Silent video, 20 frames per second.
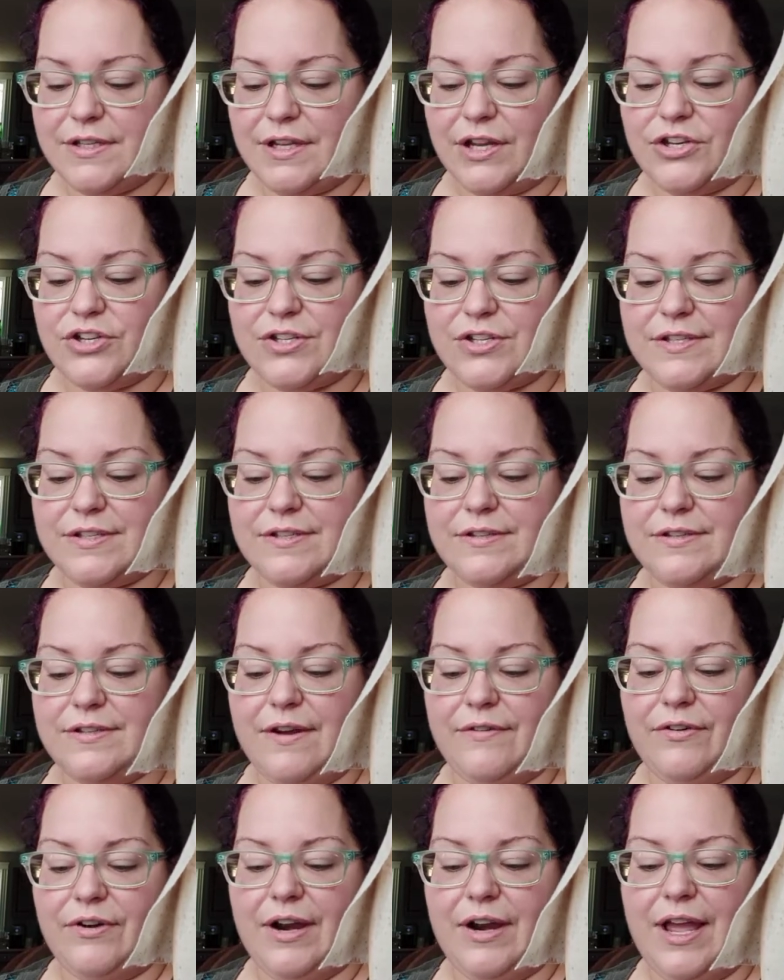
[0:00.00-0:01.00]
I just
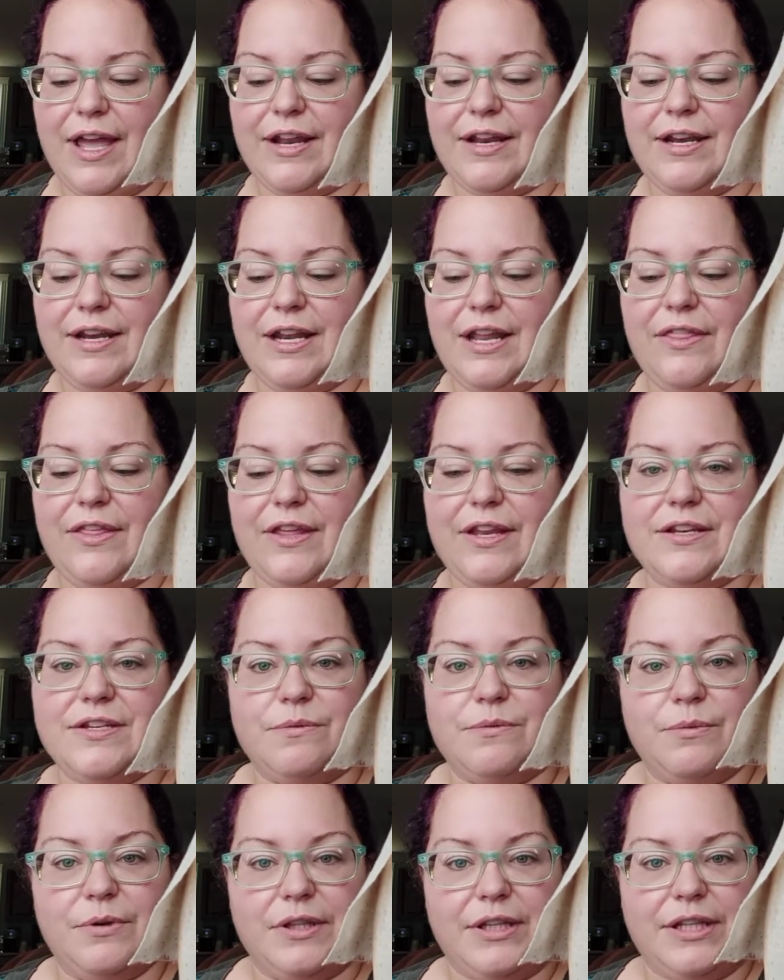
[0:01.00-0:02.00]
never had anything to
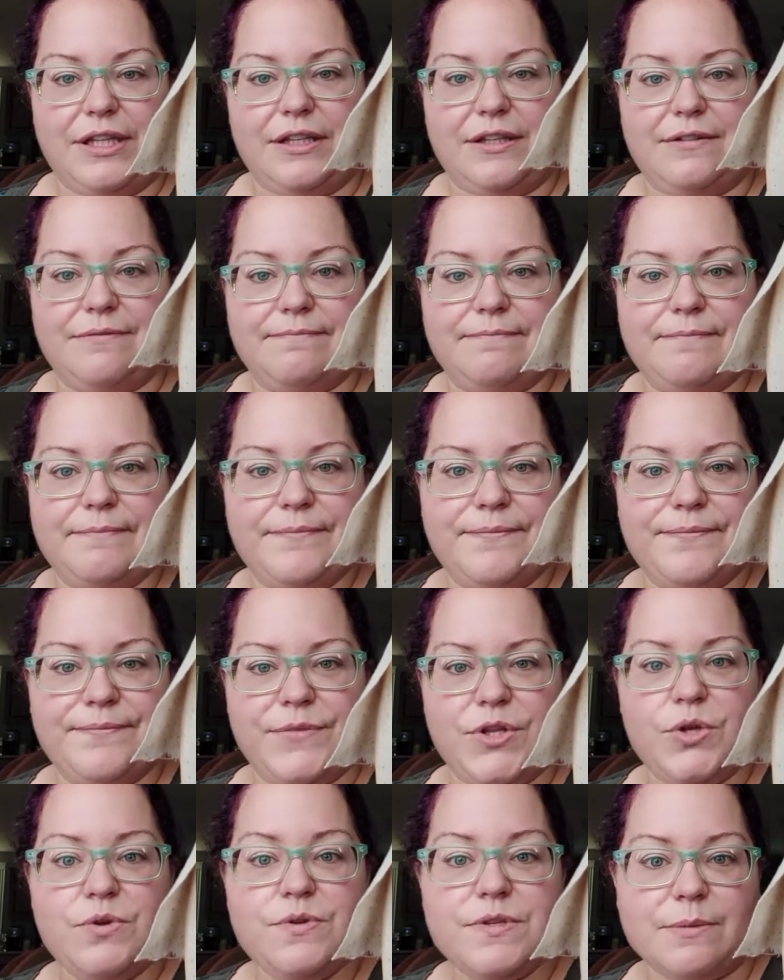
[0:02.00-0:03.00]
really
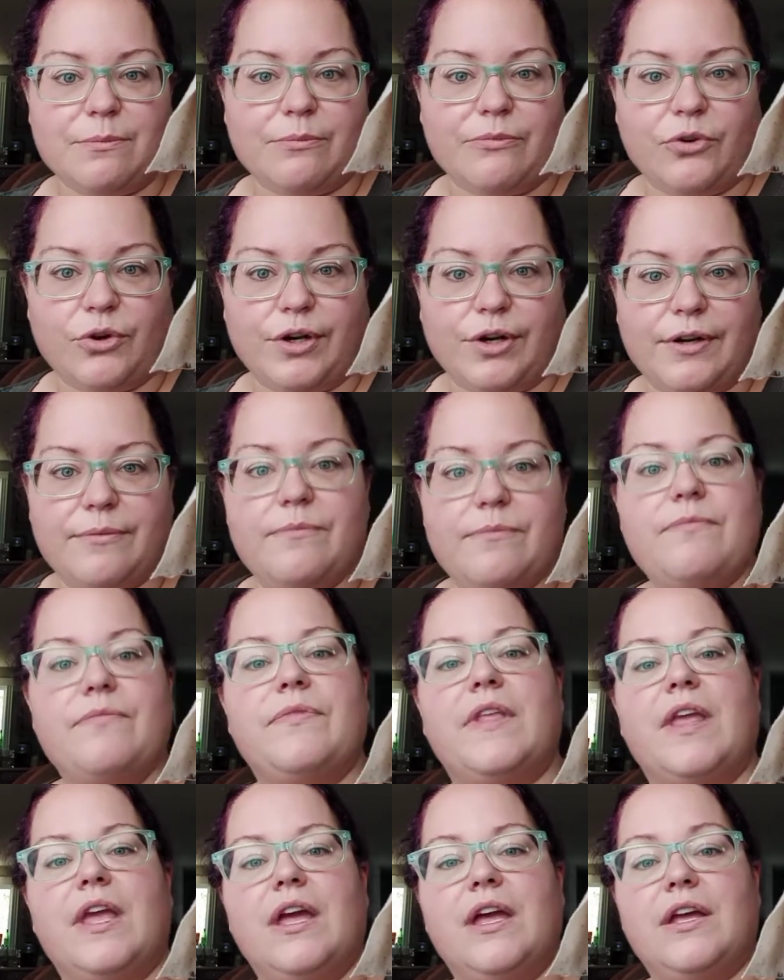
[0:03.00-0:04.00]
use them for.
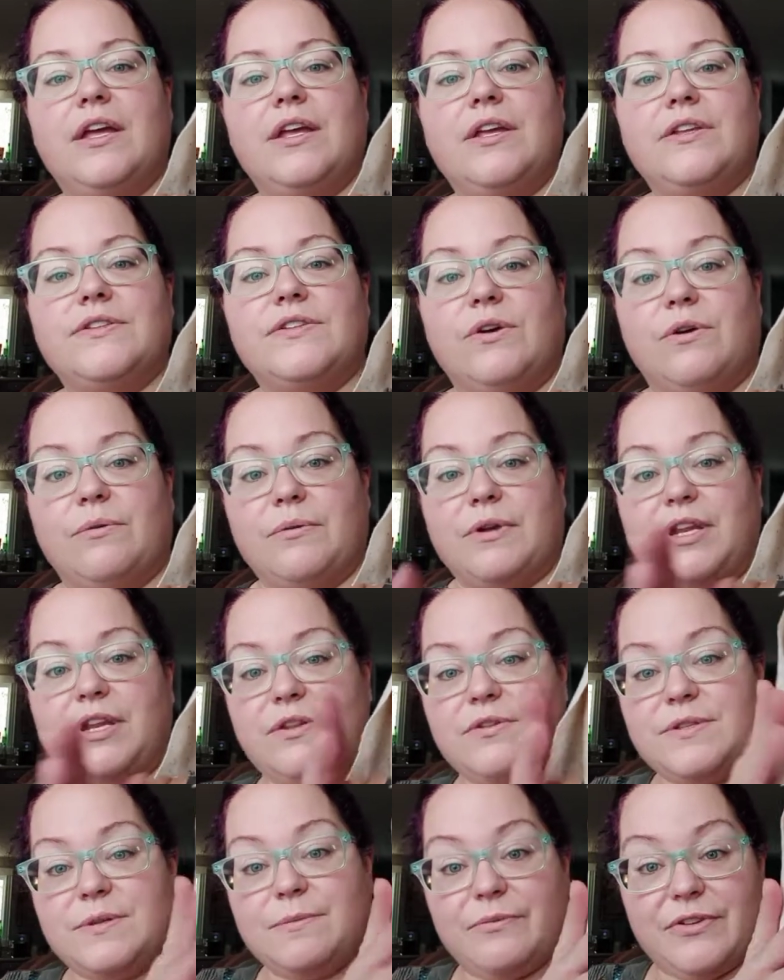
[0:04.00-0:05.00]
So I'm going to
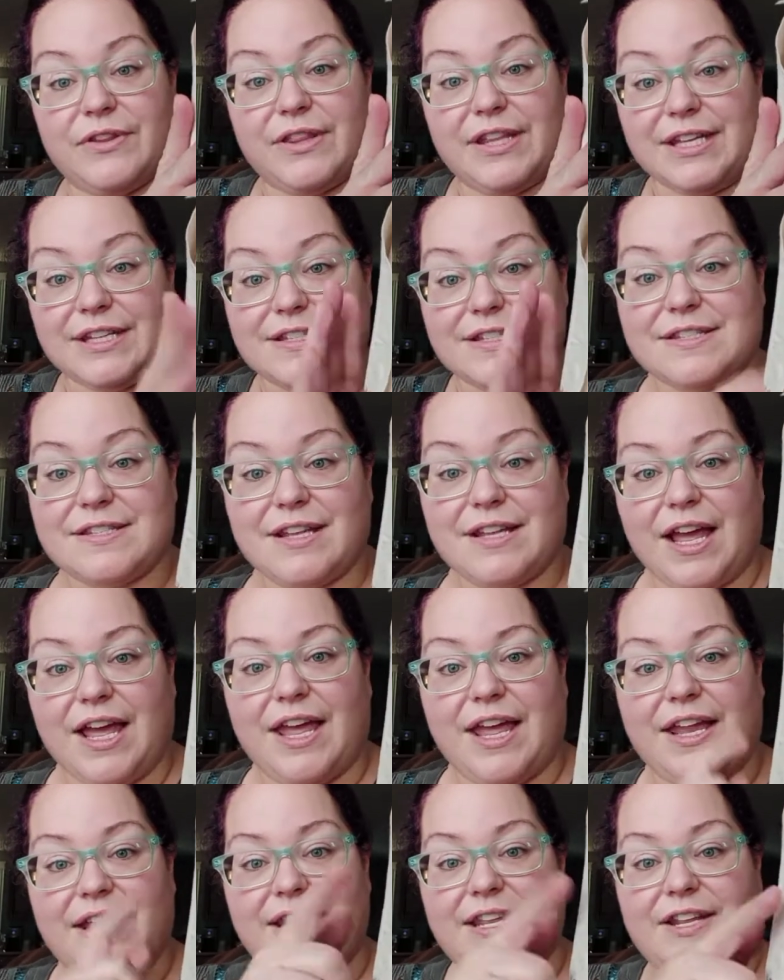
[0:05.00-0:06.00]
use them for this,
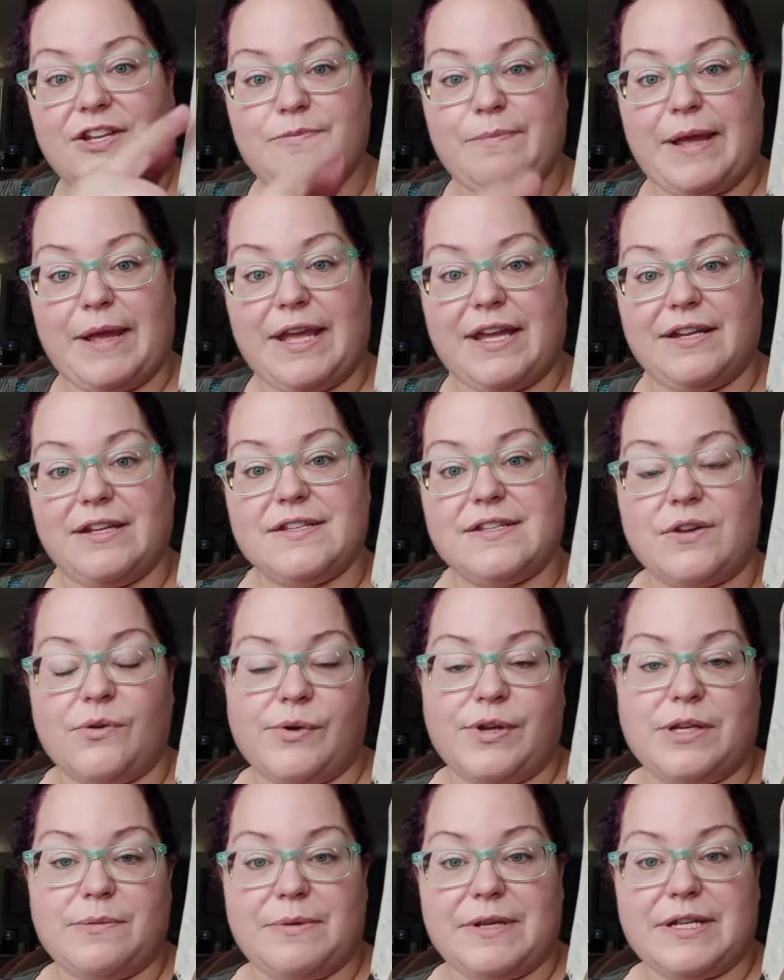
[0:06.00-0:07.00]
and each band is going
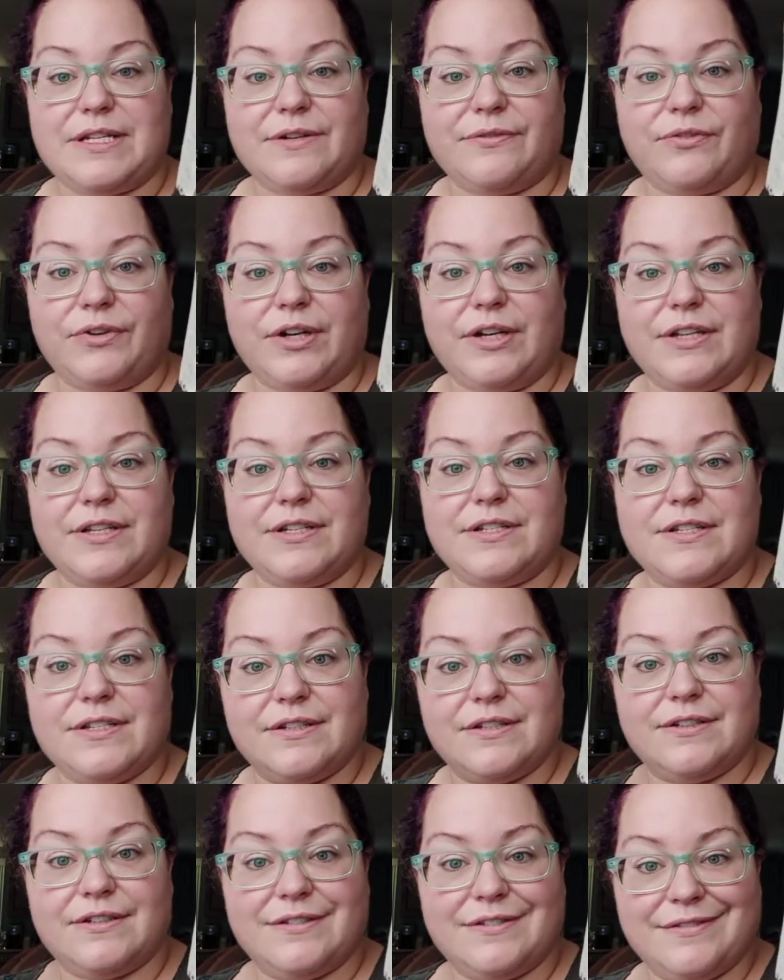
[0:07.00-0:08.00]
to be a different
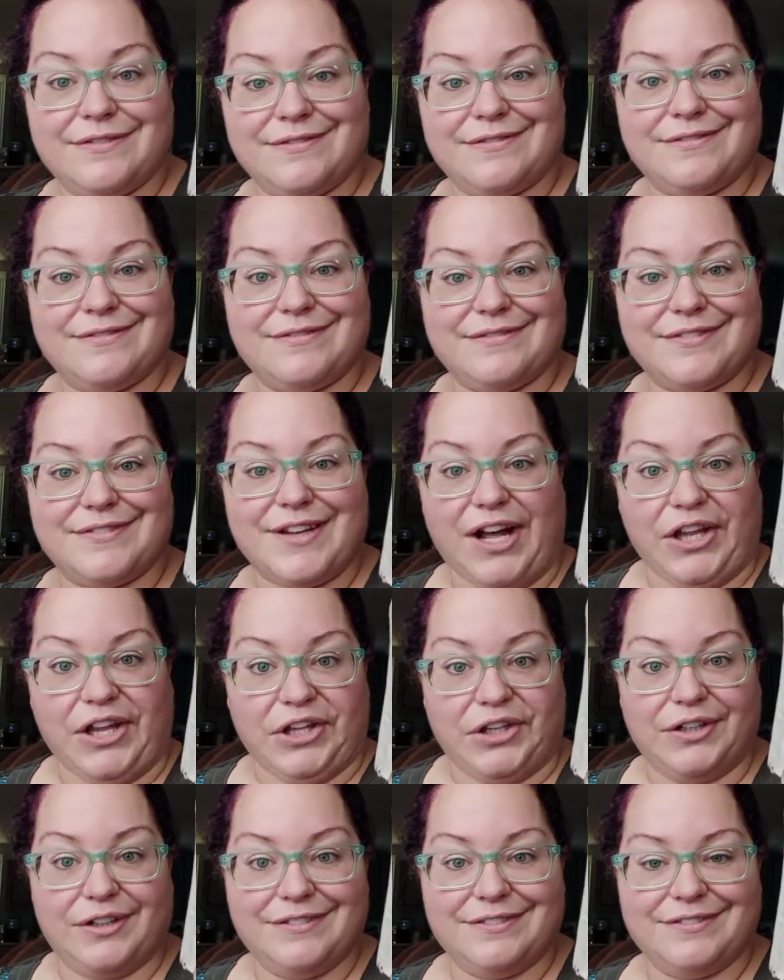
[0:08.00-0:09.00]

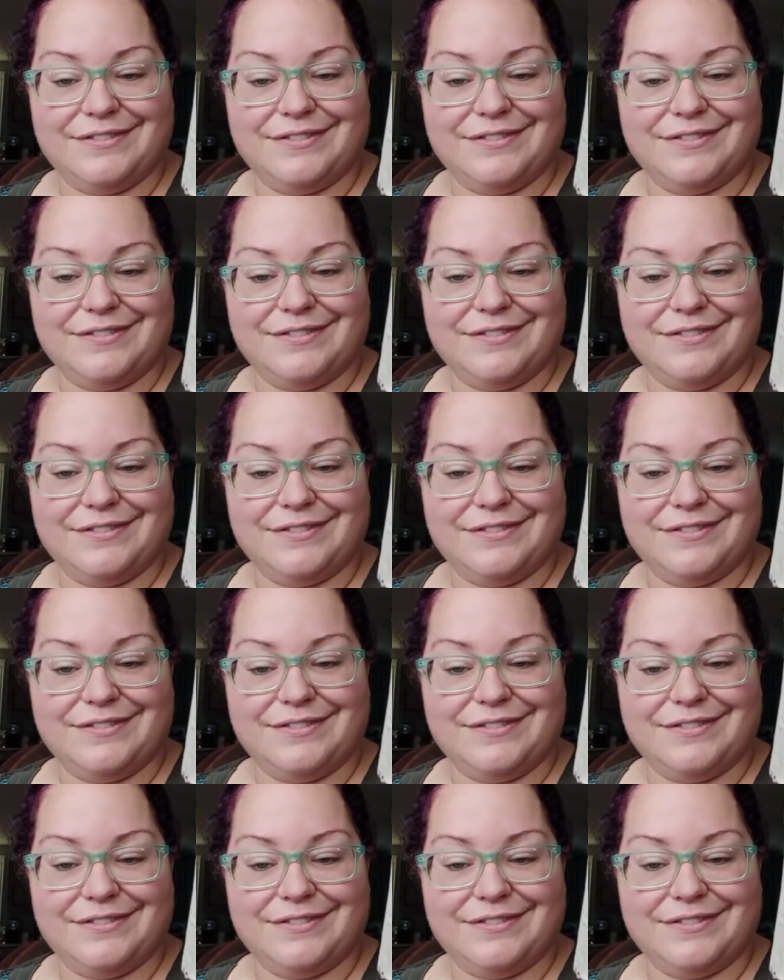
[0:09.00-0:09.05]
color.